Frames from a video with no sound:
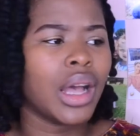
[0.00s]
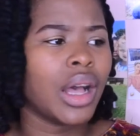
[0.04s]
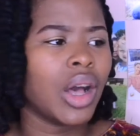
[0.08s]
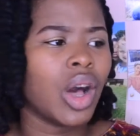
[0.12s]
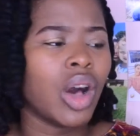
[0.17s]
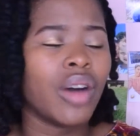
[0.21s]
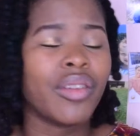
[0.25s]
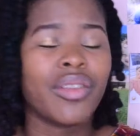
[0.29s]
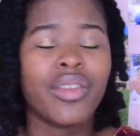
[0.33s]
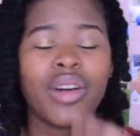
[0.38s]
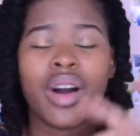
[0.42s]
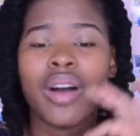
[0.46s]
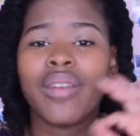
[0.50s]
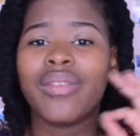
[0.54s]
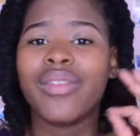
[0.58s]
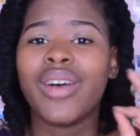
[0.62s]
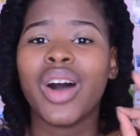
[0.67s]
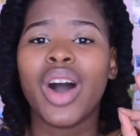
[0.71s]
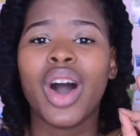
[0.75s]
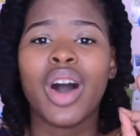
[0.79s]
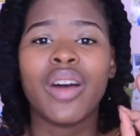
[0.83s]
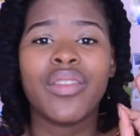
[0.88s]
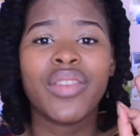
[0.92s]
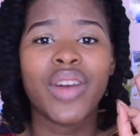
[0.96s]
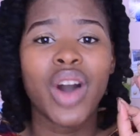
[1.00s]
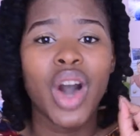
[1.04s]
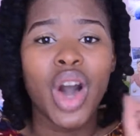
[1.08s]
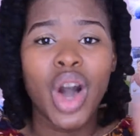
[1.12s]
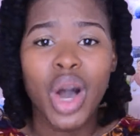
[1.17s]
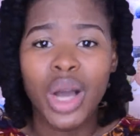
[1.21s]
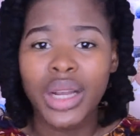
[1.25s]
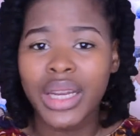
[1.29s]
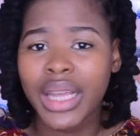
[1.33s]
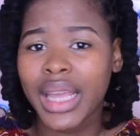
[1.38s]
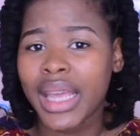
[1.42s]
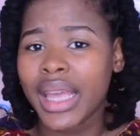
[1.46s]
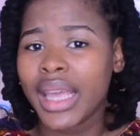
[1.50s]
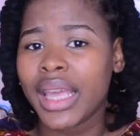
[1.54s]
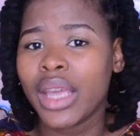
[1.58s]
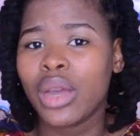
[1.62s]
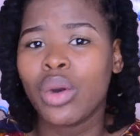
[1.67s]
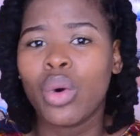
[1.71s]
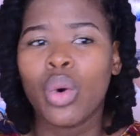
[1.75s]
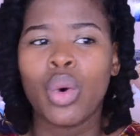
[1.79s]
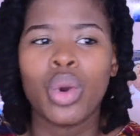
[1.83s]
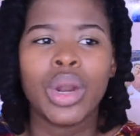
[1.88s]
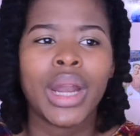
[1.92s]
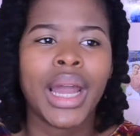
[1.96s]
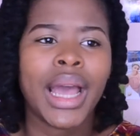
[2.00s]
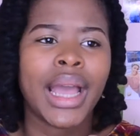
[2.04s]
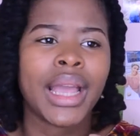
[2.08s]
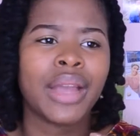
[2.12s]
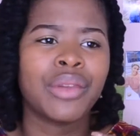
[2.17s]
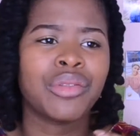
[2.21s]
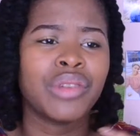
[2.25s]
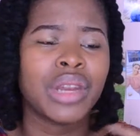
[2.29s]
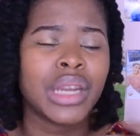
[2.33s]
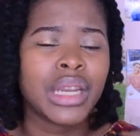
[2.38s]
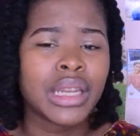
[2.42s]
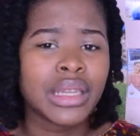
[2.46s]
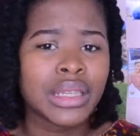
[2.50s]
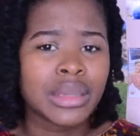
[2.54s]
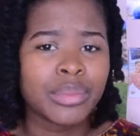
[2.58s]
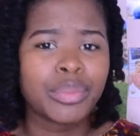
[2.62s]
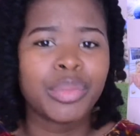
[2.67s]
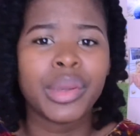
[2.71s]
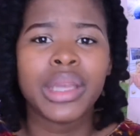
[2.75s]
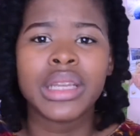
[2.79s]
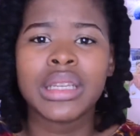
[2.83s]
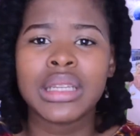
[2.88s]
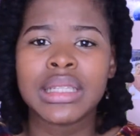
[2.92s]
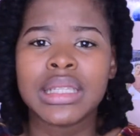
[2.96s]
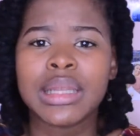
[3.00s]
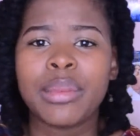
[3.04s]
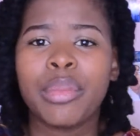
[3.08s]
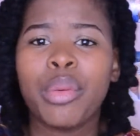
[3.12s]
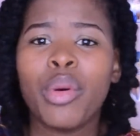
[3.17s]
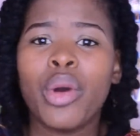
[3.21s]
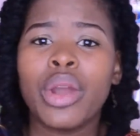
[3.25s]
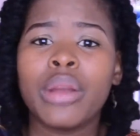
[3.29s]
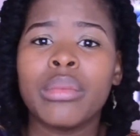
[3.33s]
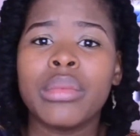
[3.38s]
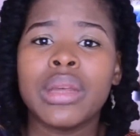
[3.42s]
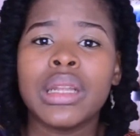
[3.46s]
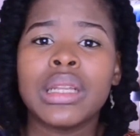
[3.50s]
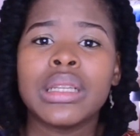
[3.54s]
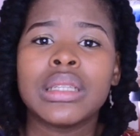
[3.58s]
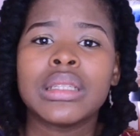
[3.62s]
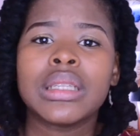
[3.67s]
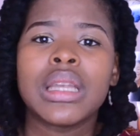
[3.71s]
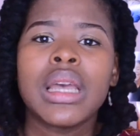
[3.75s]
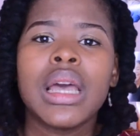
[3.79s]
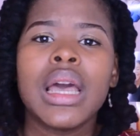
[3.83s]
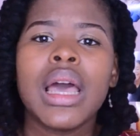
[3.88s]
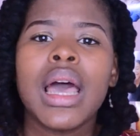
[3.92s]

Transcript: of heartache or like really big disappointment,